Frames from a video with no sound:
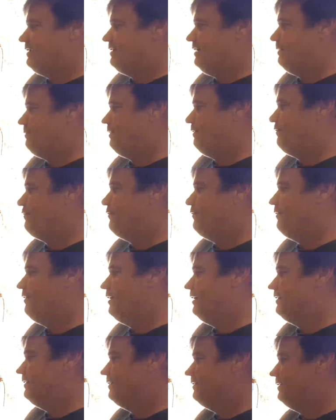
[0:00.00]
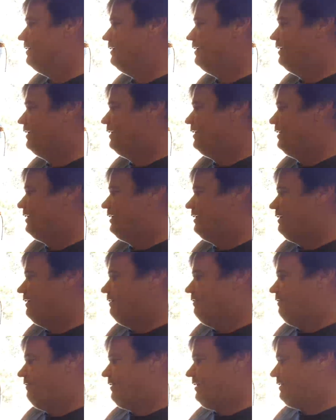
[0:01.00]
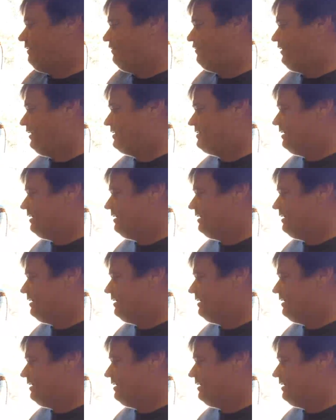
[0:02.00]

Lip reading: Turbo 400. We've had to fix